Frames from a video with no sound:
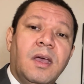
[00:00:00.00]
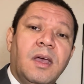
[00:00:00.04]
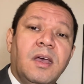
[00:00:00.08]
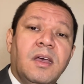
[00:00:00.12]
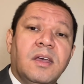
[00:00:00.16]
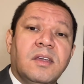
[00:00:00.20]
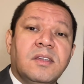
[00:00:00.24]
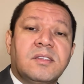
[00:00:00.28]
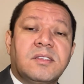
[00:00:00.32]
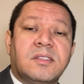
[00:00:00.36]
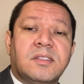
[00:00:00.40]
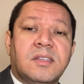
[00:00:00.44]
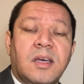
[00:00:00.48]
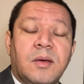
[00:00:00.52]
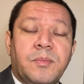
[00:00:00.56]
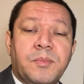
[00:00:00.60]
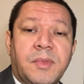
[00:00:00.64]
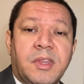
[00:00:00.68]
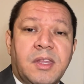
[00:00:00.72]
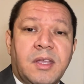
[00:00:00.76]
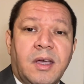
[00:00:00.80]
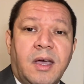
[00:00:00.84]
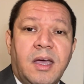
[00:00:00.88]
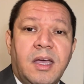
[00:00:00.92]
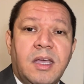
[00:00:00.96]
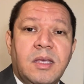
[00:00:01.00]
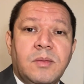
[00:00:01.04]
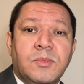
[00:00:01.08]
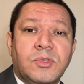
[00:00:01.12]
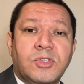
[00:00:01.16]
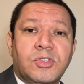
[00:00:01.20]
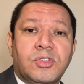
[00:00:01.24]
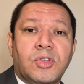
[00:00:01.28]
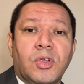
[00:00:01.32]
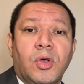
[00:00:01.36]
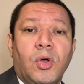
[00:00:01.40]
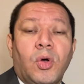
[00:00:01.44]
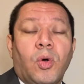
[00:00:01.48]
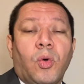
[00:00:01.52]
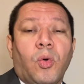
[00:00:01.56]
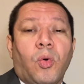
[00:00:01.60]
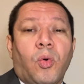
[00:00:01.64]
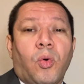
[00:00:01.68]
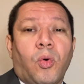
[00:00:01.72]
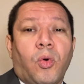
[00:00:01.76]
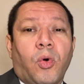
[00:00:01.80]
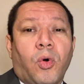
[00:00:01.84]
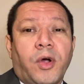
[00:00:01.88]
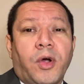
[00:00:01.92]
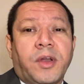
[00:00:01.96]
Sometimes
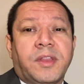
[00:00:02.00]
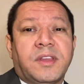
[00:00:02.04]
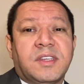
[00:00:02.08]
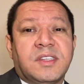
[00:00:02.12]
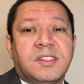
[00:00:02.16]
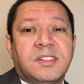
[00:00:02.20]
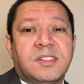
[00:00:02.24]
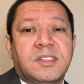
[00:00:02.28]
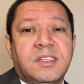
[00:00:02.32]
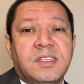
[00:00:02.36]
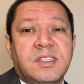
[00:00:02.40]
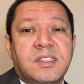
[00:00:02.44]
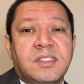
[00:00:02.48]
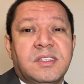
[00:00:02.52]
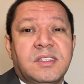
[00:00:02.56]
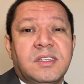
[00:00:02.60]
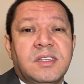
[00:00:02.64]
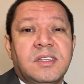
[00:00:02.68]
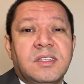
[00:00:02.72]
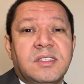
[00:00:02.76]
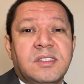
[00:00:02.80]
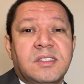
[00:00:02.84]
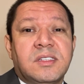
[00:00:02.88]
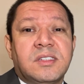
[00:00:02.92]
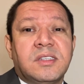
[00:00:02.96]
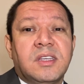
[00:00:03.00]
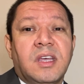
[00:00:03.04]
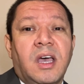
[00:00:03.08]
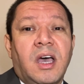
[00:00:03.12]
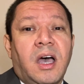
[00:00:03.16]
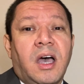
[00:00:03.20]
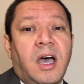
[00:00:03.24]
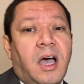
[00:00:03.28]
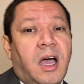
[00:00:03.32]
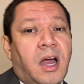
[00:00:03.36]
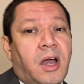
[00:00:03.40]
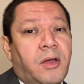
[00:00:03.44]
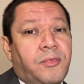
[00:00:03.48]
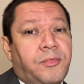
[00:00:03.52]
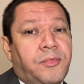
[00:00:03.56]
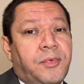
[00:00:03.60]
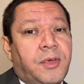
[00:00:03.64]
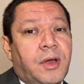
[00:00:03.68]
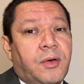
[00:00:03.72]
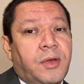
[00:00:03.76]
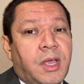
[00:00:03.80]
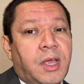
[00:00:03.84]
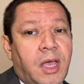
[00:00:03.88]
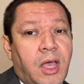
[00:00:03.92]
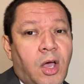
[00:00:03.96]
court assistants are
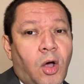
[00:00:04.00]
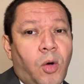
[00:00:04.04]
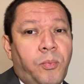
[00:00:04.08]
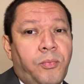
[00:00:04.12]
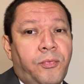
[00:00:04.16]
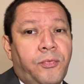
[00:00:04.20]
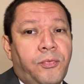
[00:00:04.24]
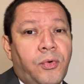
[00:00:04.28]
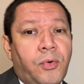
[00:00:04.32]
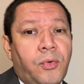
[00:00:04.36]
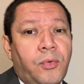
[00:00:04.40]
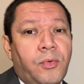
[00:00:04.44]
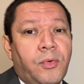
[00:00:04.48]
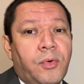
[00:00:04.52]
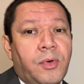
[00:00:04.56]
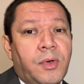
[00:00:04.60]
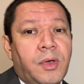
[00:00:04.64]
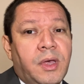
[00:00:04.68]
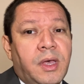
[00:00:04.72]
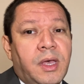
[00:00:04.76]
very helpful